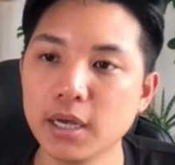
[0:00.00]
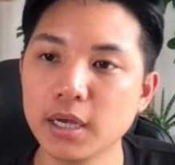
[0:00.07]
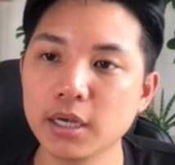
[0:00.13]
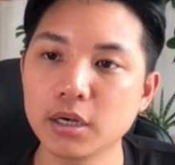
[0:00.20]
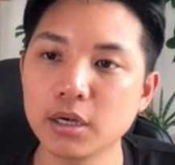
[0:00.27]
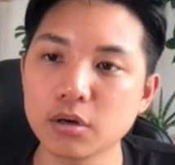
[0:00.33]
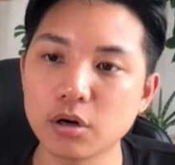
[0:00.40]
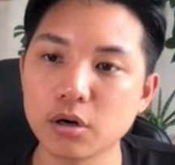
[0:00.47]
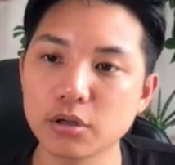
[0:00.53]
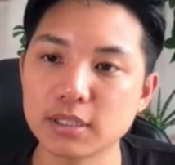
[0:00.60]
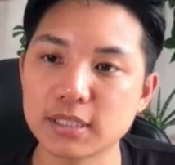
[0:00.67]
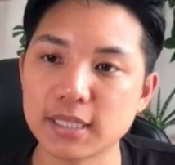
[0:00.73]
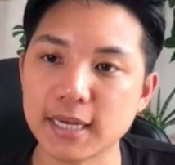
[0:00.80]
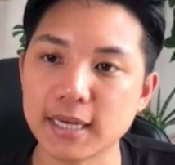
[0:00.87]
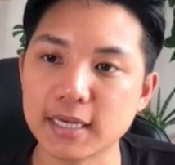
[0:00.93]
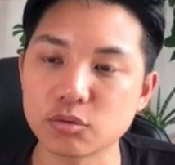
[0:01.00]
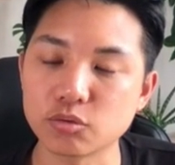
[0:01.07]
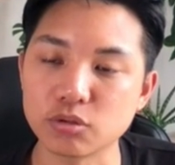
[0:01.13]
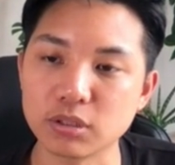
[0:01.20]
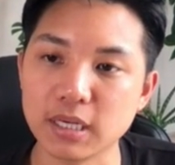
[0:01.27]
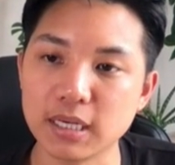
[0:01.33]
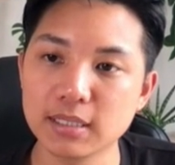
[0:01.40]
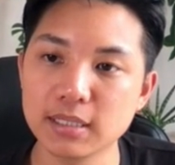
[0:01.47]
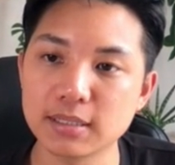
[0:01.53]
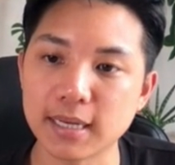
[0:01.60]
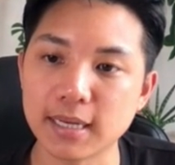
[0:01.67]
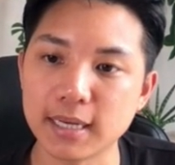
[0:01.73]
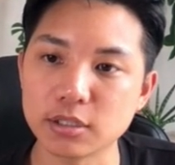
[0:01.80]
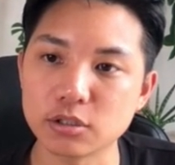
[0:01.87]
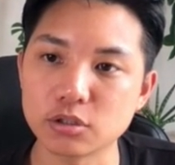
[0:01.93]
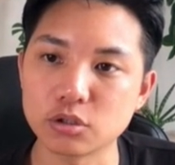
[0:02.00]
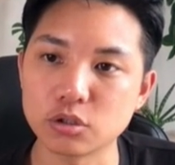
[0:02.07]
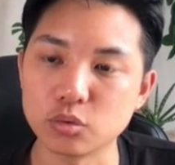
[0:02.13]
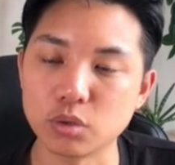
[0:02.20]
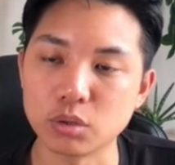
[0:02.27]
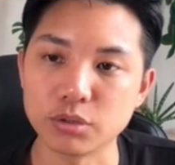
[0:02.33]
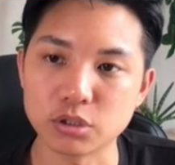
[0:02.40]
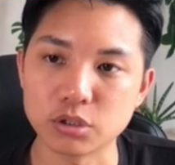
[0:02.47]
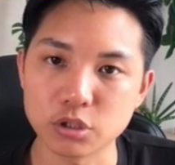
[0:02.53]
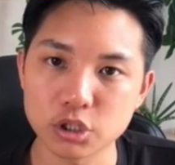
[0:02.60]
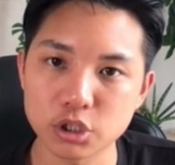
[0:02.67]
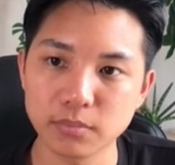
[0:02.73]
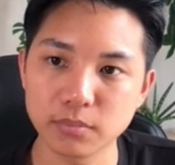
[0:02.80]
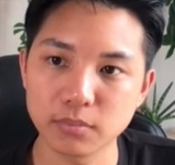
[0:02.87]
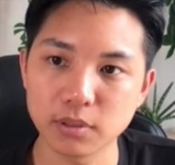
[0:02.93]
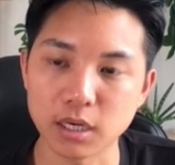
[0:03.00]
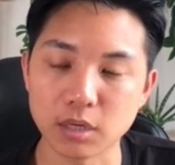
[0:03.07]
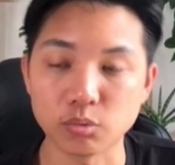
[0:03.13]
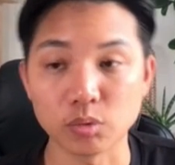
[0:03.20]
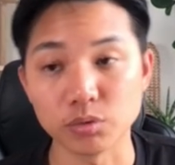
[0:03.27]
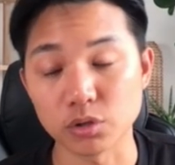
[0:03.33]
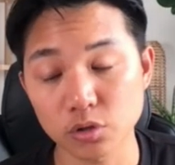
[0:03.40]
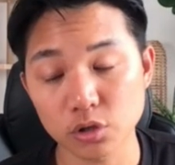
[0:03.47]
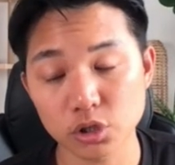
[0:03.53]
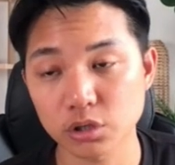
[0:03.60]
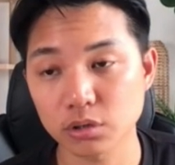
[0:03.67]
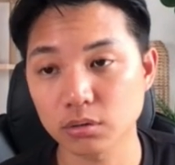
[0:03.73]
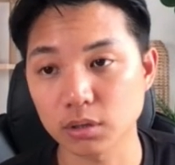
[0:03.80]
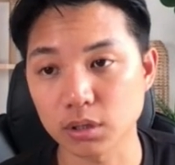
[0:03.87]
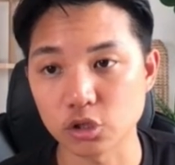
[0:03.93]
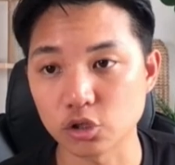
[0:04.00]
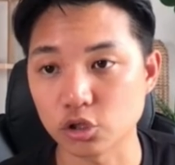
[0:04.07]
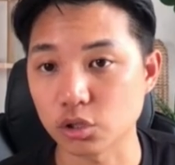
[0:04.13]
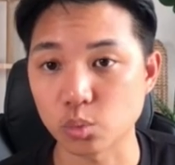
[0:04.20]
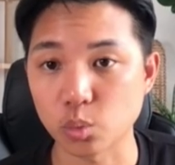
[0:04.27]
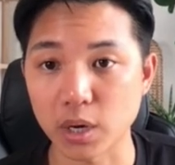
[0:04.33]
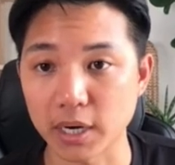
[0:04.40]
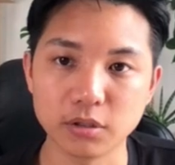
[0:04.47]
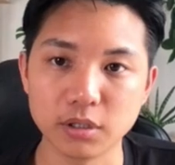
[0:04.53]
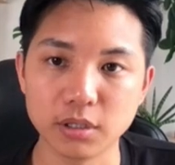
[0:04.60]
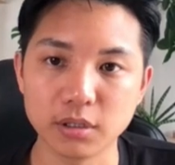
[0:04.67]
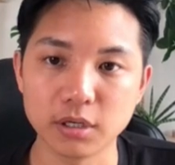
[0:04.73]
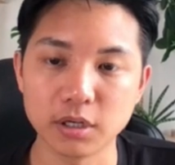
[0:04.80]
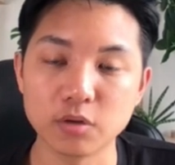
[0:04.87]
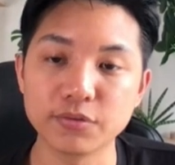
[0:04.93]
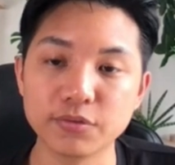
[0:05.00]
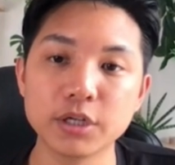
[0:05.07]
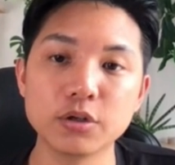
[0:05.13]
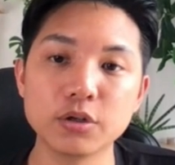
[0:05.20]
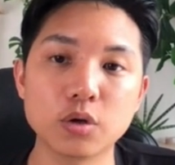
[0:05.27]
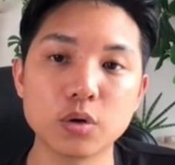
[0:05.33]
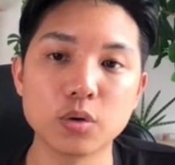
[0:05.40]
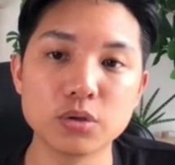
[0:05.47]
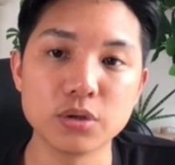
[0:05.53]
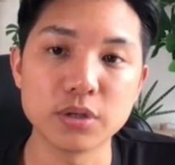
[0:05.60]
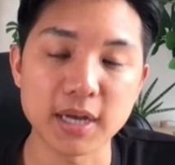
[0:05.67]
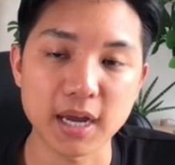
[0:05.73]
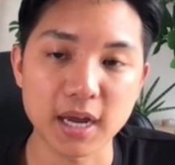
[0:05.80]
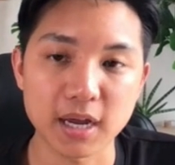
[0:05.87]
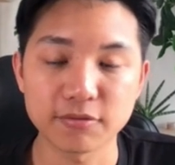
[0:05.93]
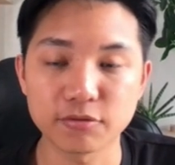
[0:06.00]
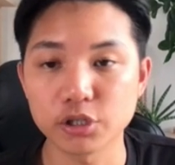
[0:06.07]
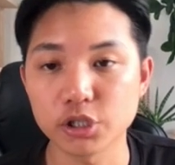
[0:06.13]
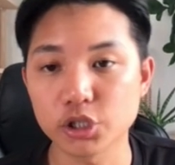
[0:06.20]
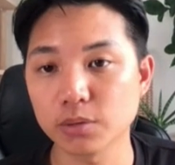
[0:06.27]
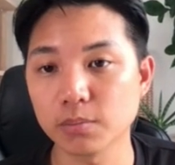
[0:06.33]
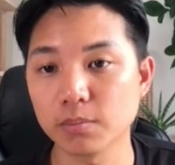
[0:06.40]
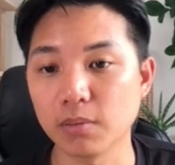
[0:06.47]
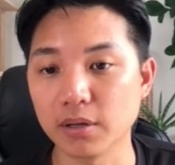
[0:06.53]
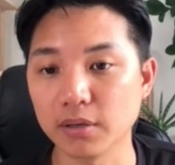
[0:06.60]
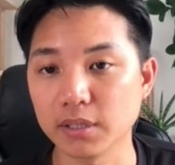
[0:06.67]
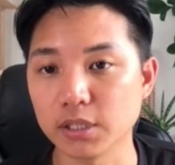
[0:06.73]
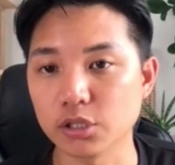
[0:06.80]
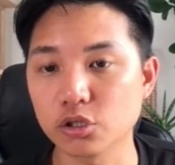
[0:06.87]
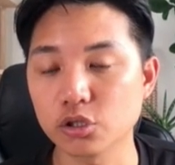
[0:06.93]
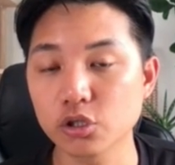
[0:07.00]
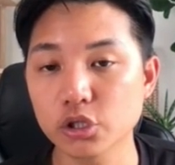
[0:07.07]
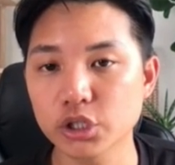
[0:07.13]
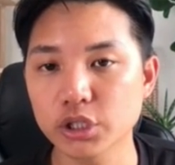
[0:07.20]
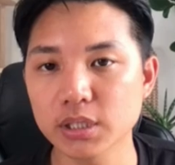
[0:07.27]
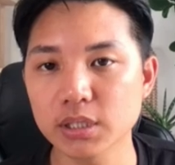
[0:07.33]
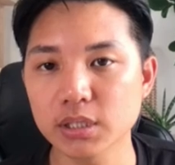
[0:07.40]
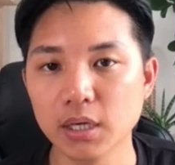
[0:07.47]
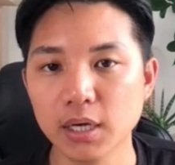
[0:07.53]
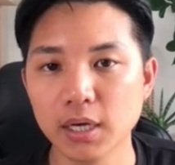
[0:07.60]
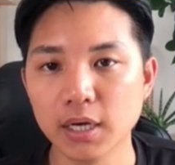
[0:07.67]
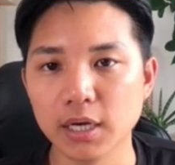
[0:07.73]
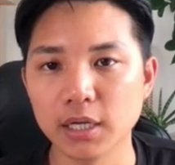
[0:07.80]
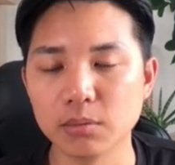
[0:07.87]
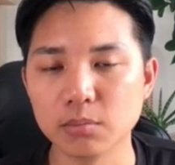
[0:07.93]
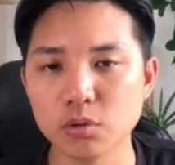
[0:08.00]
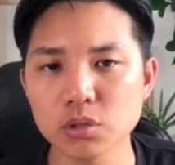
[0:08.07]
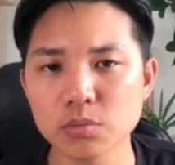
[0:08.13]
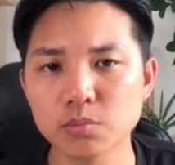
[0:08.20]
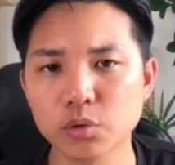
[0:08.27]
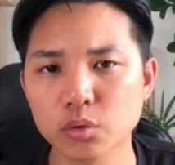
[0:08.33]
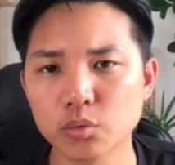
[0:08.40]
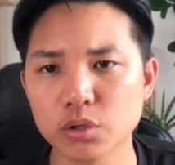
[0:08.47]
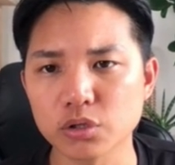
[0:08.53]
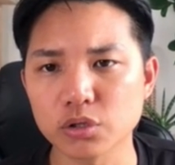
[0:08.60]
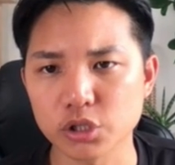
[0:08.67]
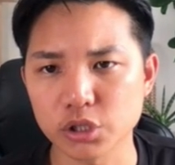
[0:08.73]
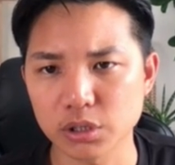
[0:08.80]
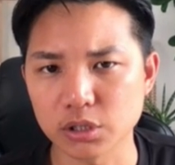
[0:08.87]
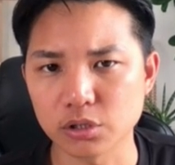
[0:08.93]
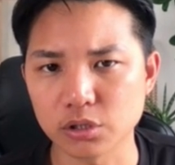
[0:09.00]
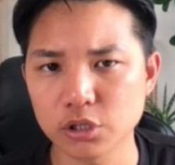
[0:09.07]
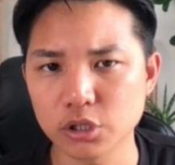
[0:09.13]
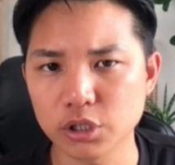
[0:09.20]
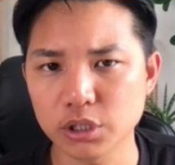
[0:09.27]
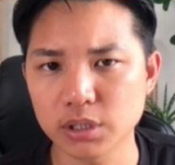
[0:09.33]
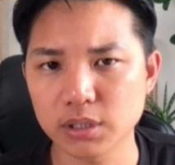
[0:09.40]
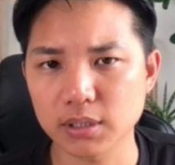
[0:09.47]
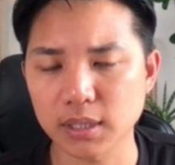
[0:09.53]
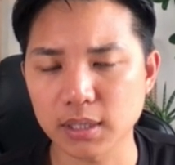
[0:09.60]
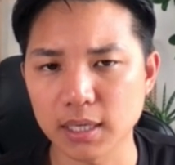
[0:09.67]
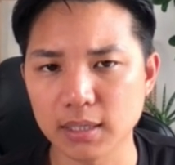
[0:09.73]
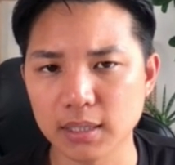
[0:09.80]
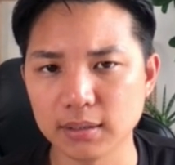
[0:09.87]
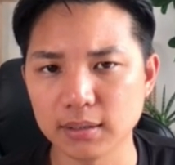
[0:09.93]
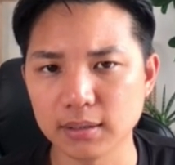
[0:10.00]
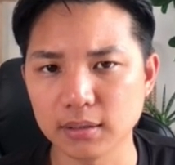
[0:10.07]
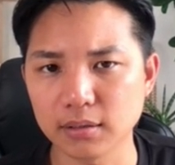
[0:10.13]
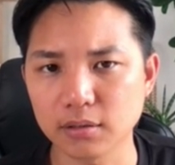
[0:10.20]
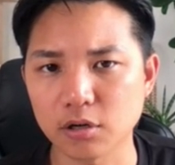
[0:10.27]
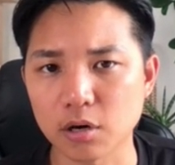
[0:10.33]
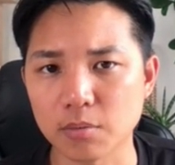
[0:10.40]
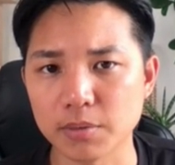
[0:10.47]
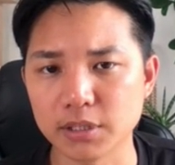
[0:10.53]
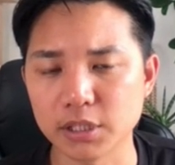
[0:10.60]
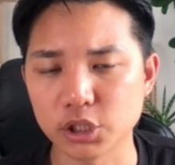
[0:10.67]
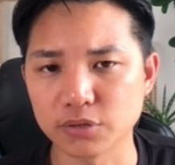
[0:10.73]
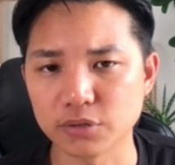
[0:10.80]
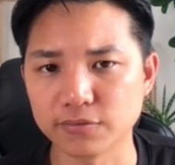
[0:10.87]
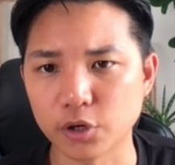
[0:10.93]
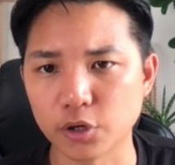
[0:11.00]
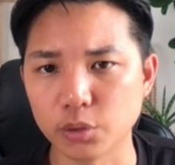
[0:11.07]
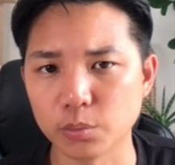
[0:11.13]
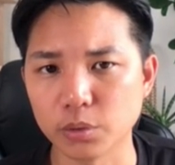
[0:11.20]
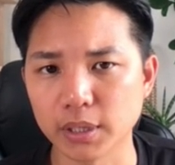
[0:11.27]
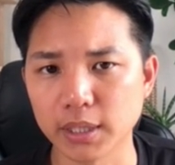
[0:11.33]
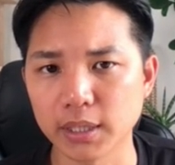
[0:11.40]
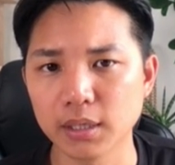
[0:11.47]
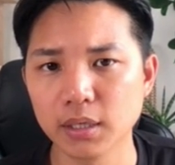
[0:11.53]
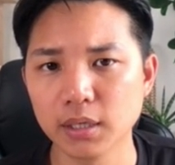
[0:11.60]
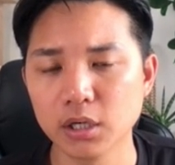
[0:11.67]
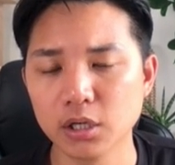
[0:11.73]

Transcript: Here are the tags, related tags to what we search. And what we search is just wedding. And over here, you go into the average monthly searches. And the most important ones are just the searches and the competition volume, okay?